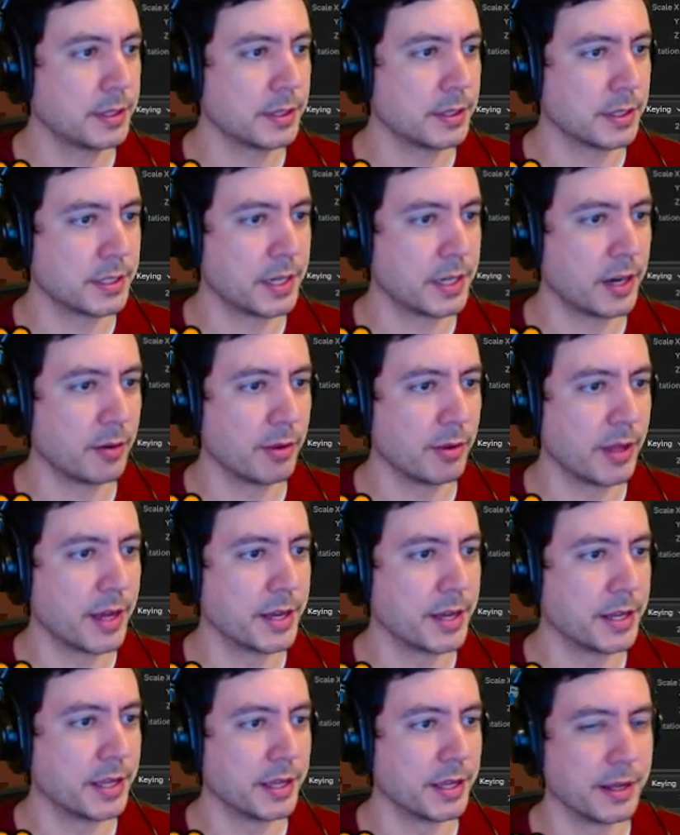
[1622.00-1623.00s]
is a terrible
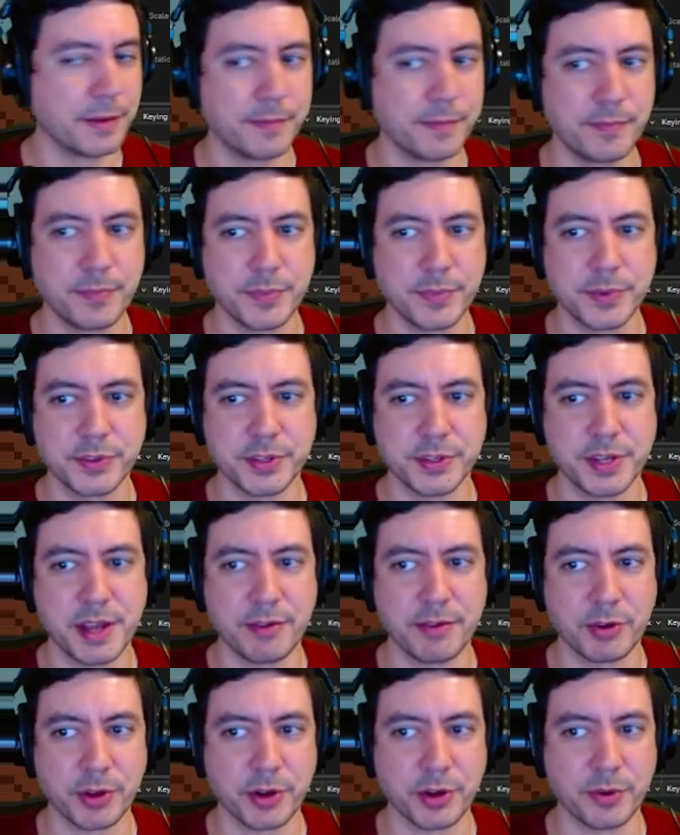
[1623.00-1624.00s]
idea. This is
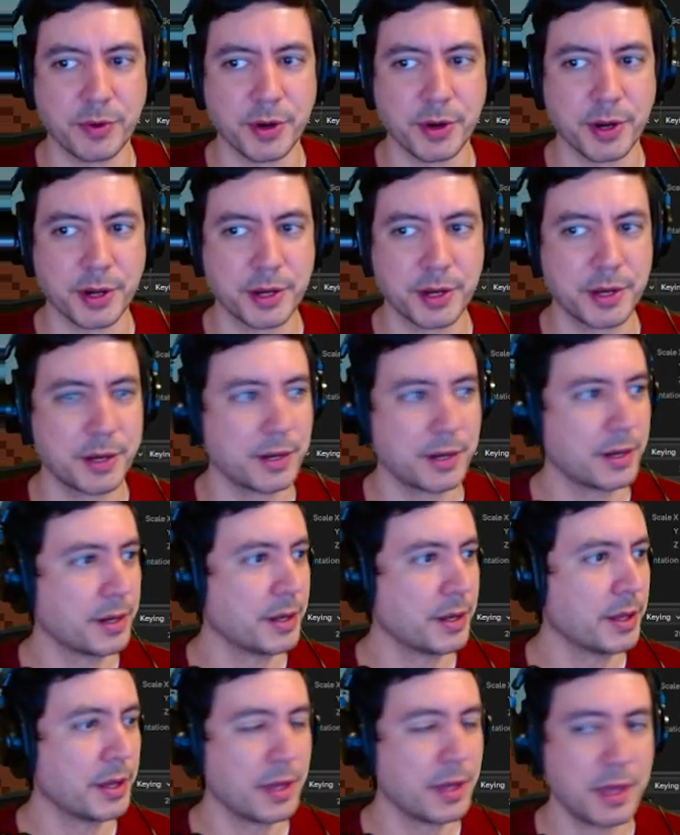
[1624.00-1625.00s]
never gonna work.
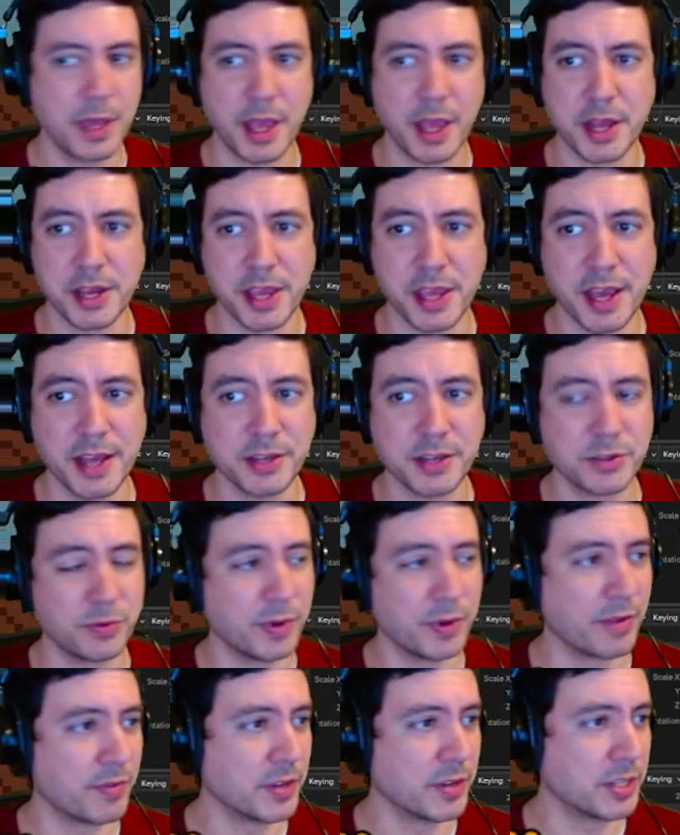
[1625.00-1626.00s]
And yet,
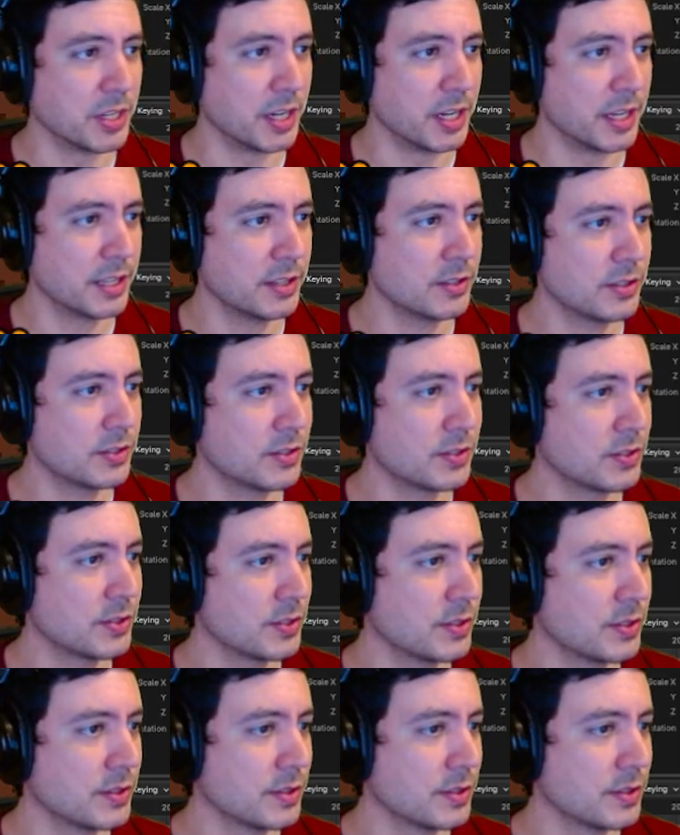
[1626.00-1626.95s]
what if it does?